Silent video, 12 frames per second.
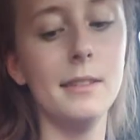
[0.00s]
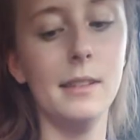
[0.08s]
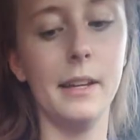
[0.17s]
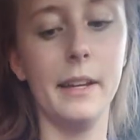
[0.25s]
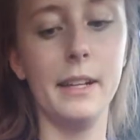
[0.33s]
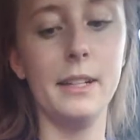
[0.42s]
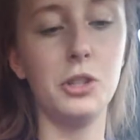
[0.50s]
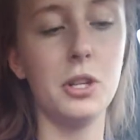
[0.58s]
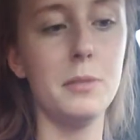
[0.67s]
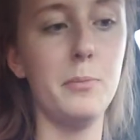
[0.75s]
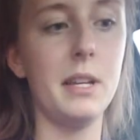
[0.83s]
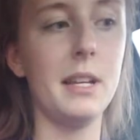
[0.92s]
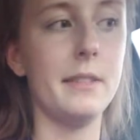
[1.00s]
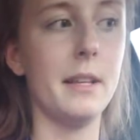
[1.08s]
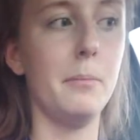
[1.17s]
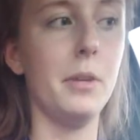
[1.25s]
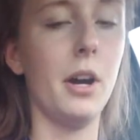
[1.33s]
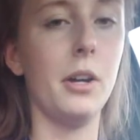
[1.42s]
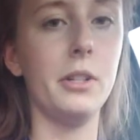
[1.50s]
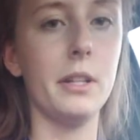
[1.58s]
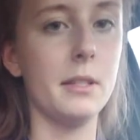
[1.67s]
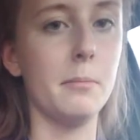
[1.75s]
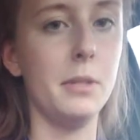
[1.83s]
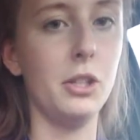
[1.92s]
Like, just because I'm young
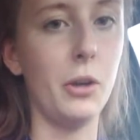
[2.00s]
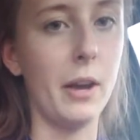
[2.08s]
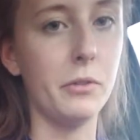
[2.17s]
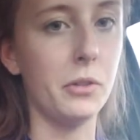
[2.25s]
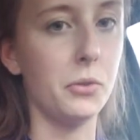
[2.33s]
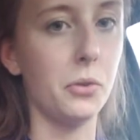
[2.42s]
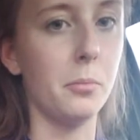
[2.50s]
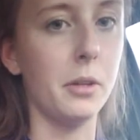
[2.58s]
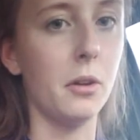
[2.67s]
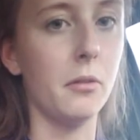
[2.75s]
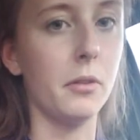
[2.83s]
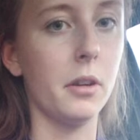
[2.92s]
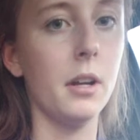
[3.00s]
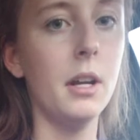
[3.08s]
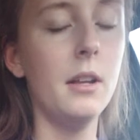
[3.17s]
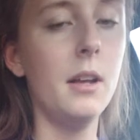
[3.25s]
doesn't mean you have to screw me over.